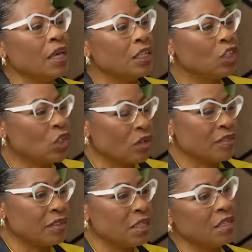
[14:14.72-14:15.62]
It
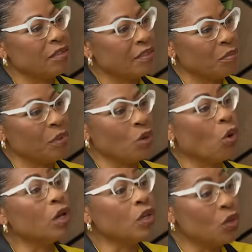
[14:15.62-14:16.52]
just needs to be
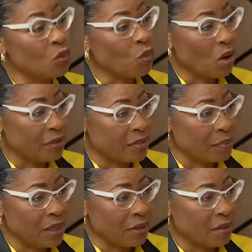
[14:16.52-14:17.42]
what you want to
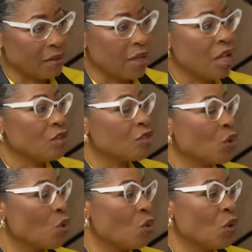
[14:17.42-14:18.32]
be.
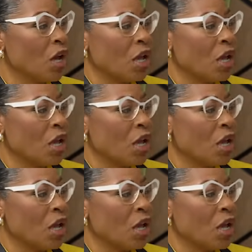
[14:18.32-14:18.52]
So